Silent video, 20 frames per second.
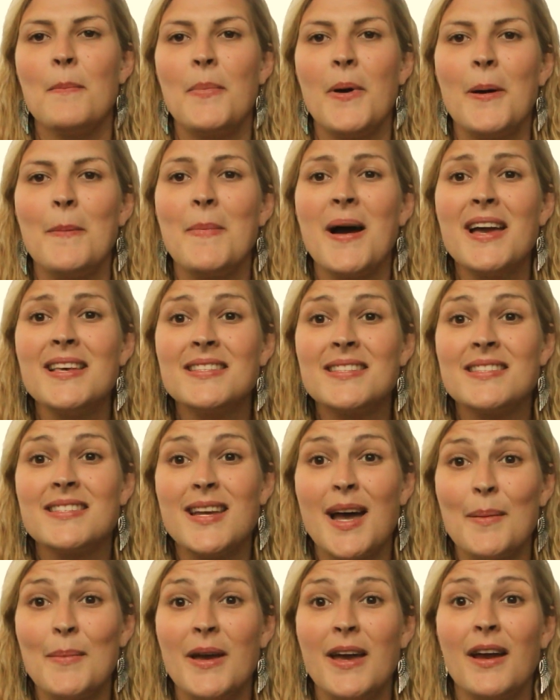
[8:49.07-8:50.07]
but my
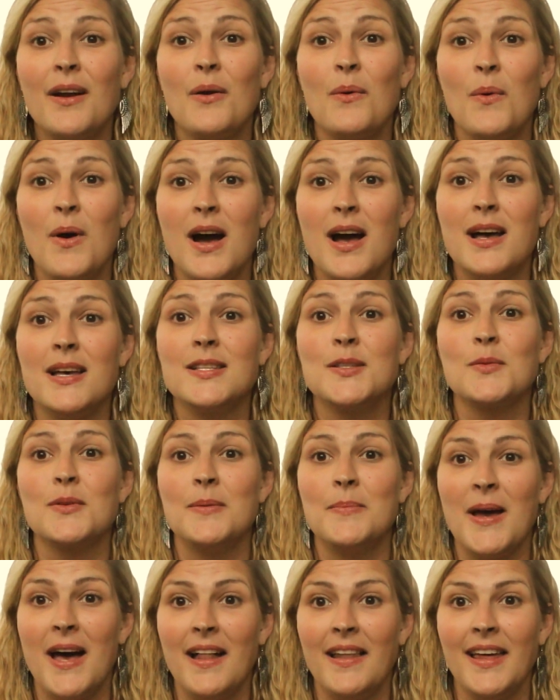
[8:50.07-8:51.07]
stomach was
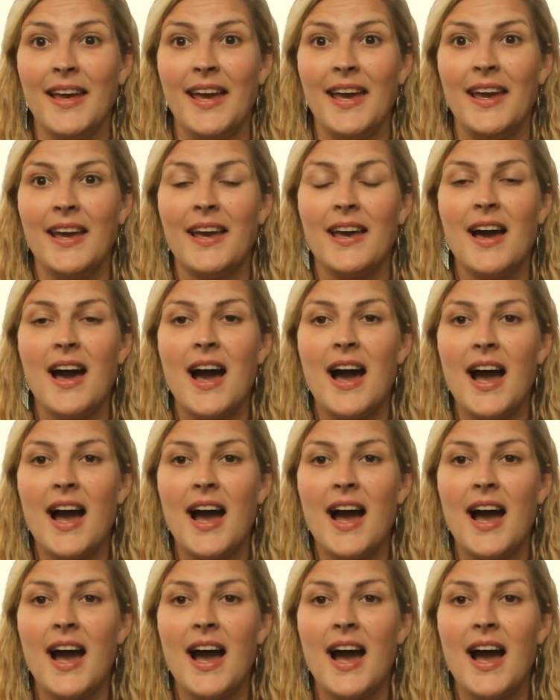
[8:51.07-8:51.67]
rebelling.